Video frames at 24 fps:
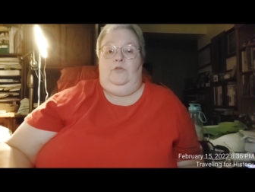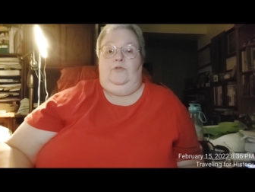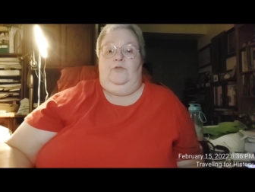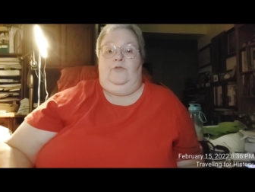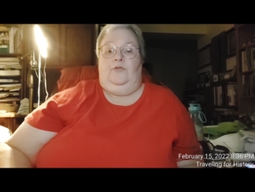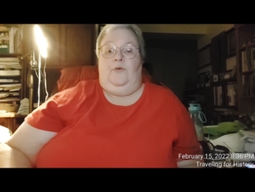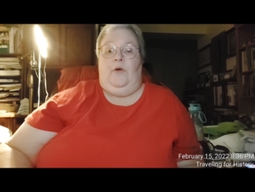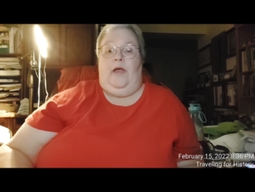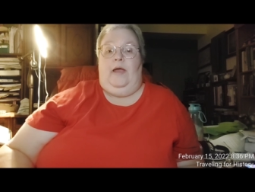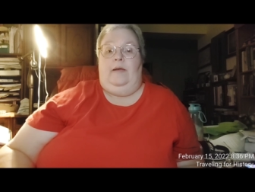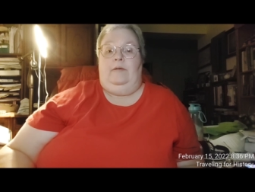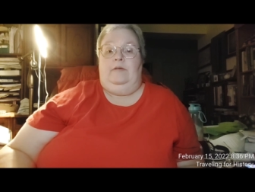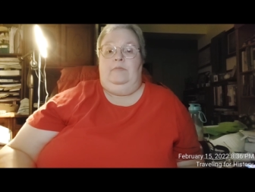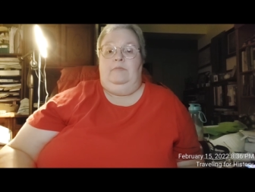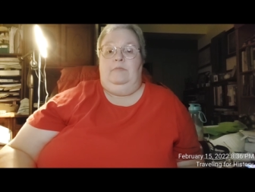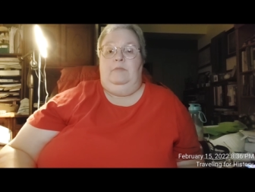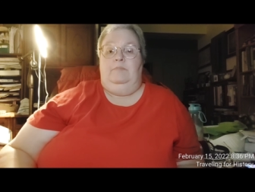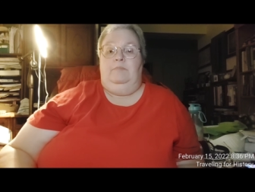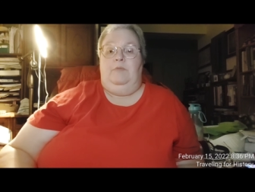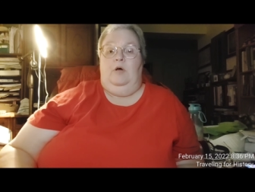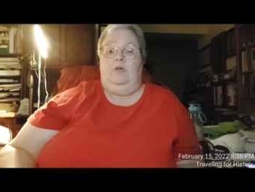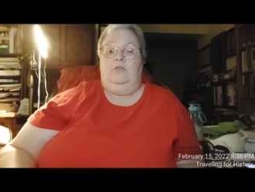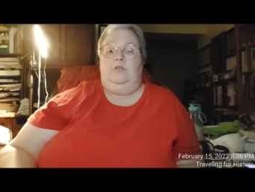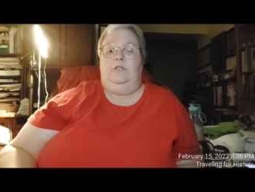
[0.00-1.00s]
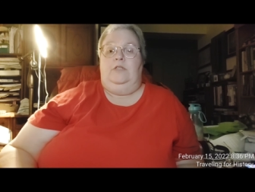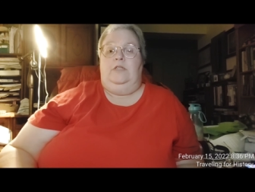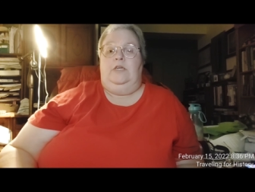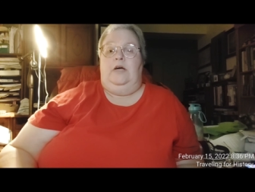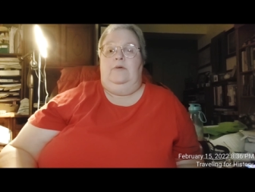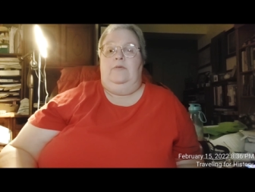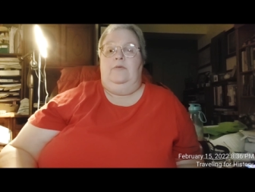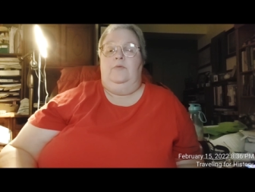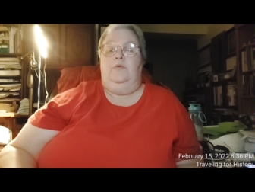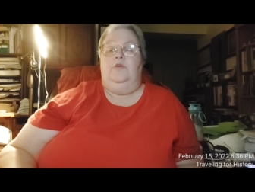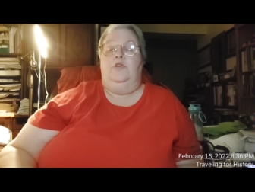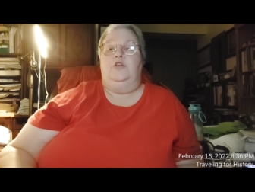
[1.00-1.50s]
wood-framed, but mostly
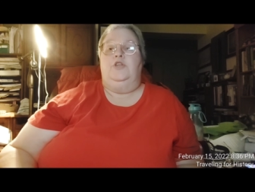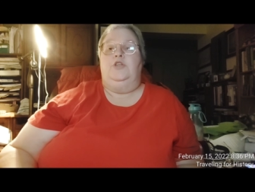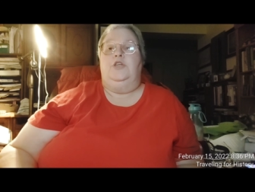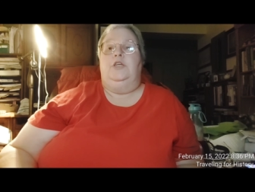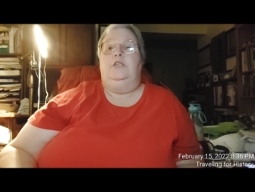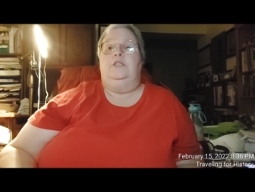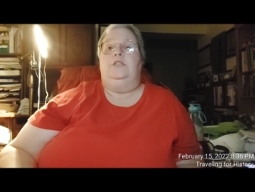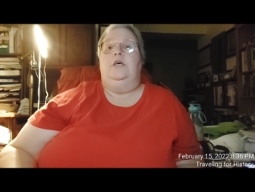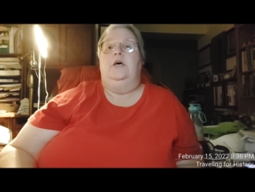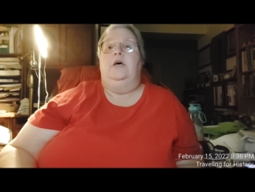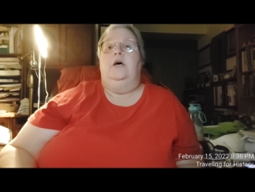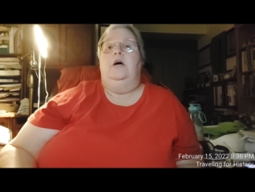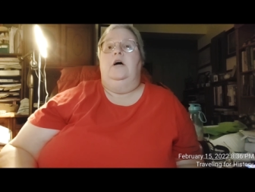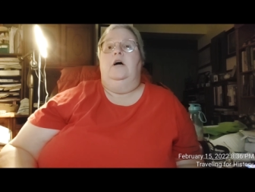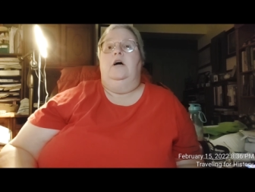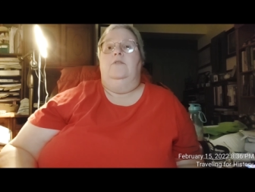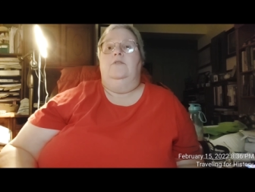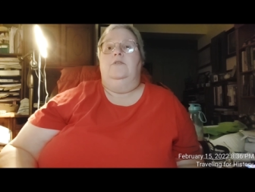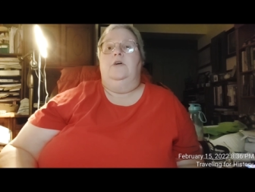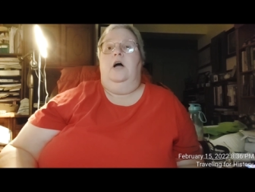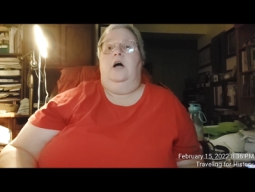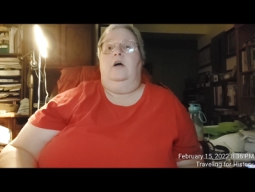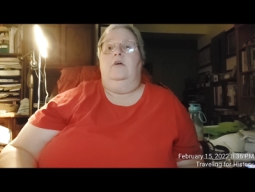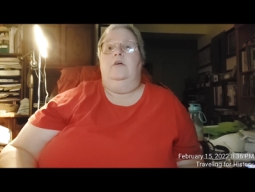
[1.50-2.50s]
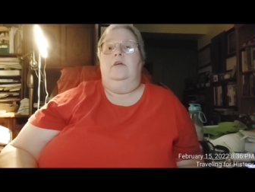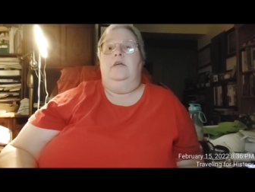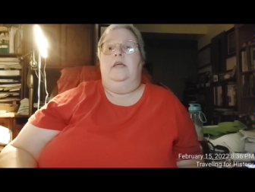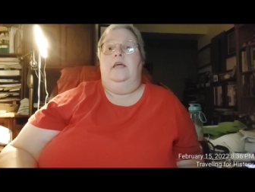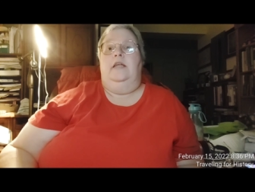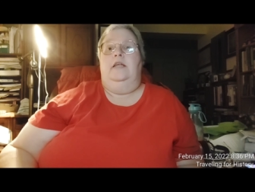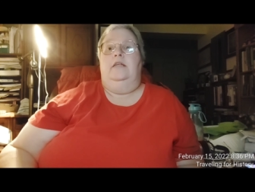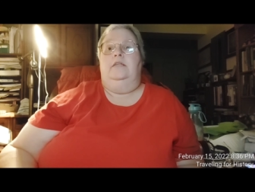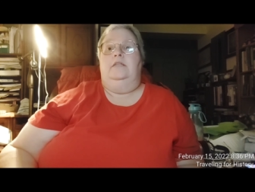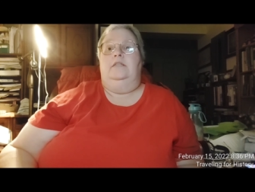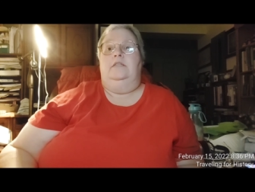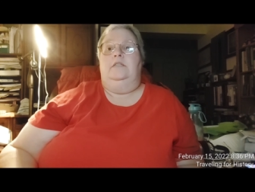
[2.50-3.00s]
covered with sheets of
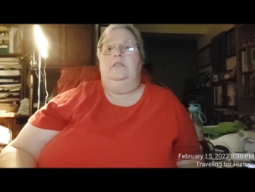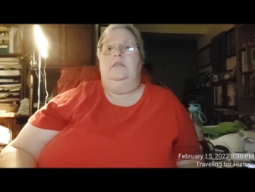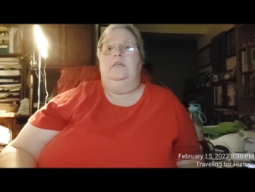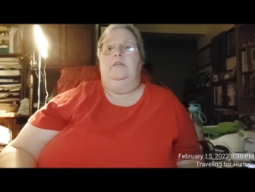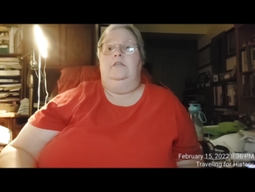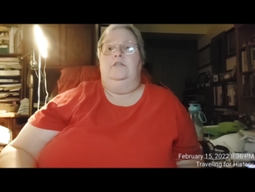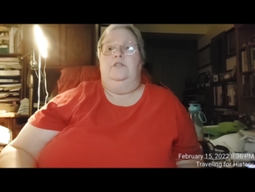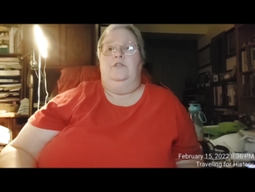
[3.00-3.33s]
corrugated steel.